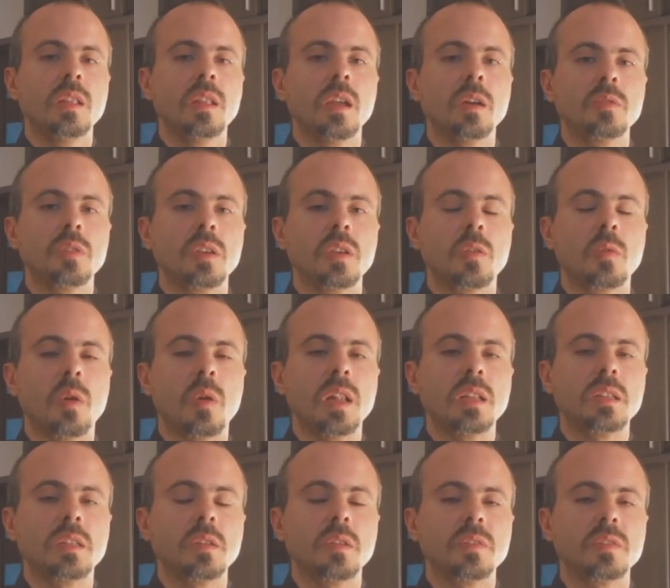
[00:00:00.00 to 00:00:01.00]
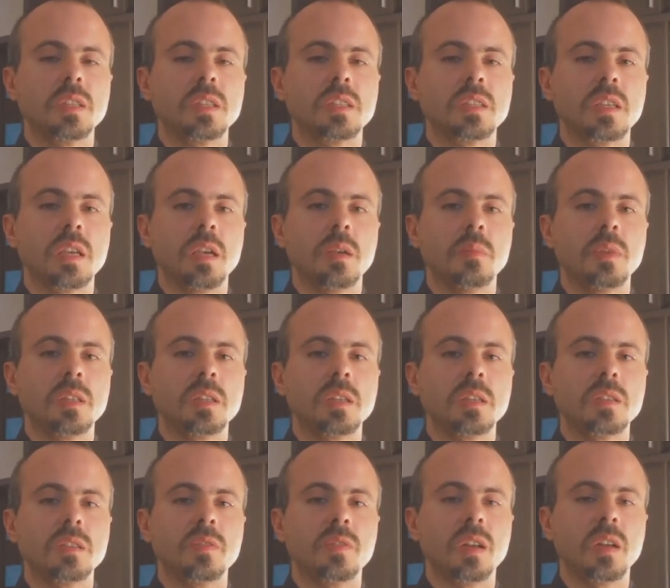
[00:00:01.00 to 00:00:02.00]
Now the quality of discernment
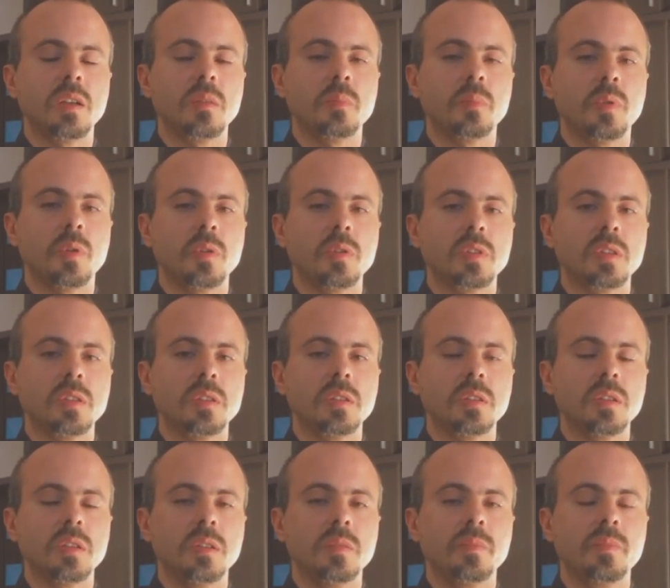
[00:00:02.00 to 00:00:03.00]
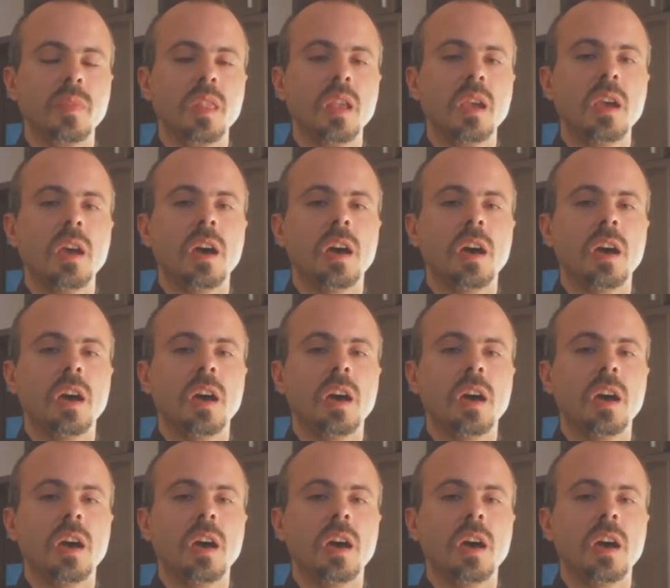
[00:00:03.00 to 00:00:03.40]
is very important here,